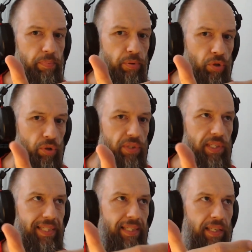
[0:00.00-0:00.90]

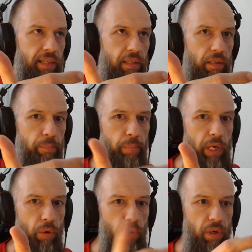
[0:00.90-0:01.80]
processing
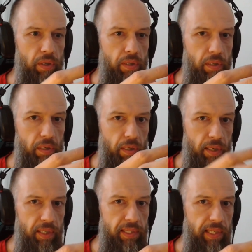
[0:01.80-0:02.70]
power
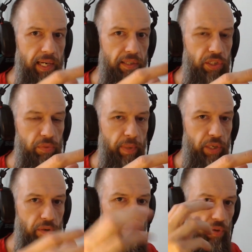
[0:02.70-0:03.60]
inside this
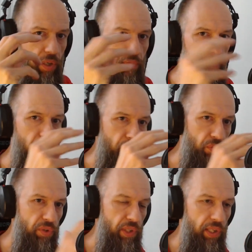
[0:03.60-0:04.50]
microphone if you're
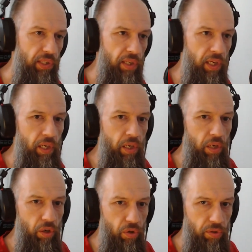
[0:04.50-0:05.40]
using it
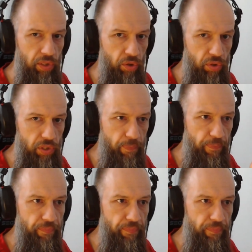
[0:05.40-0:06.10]
on Linux.